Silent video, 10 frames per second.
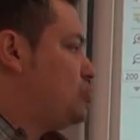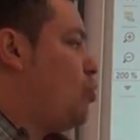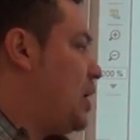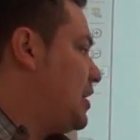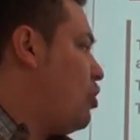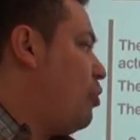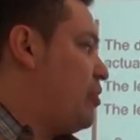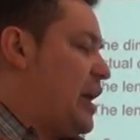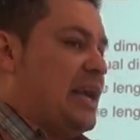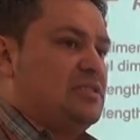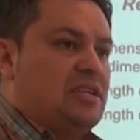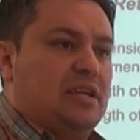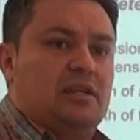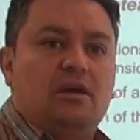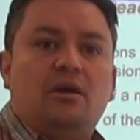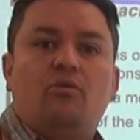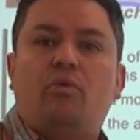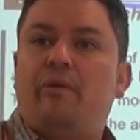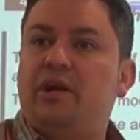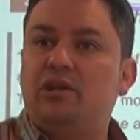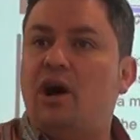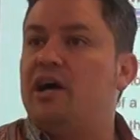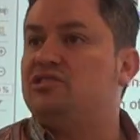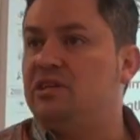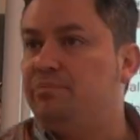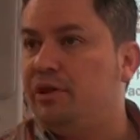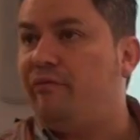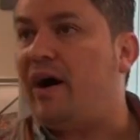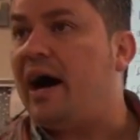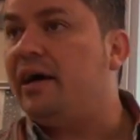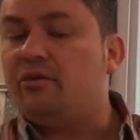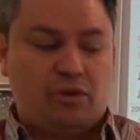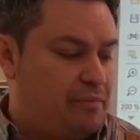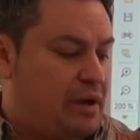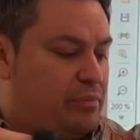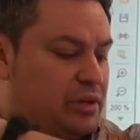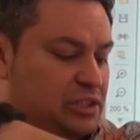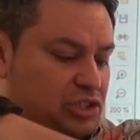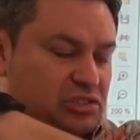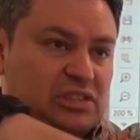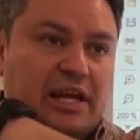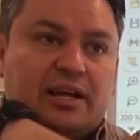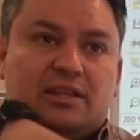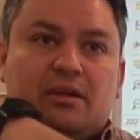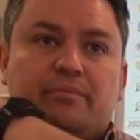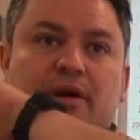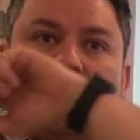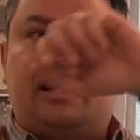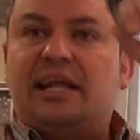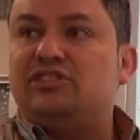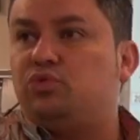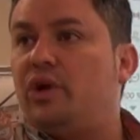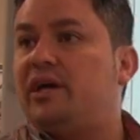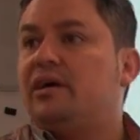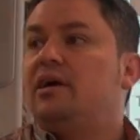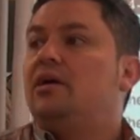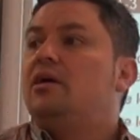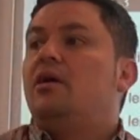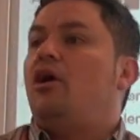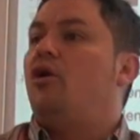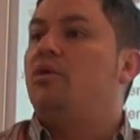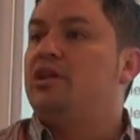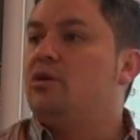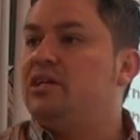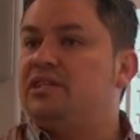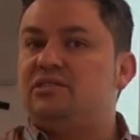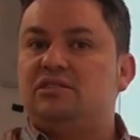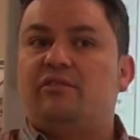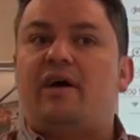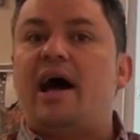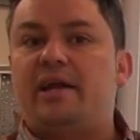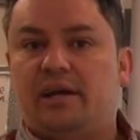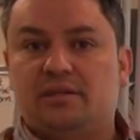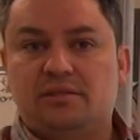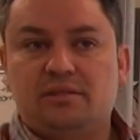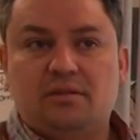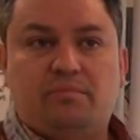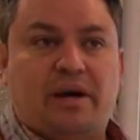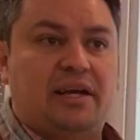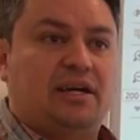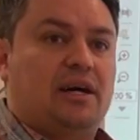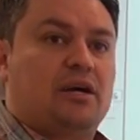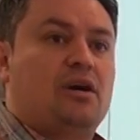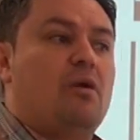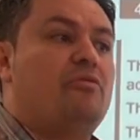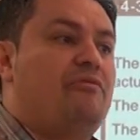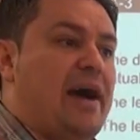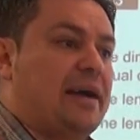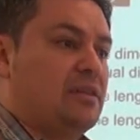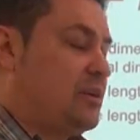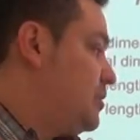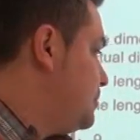1 over 18. We already know how to simplify. Remember, just like at the last week, all we're doing is dividing by a common factor.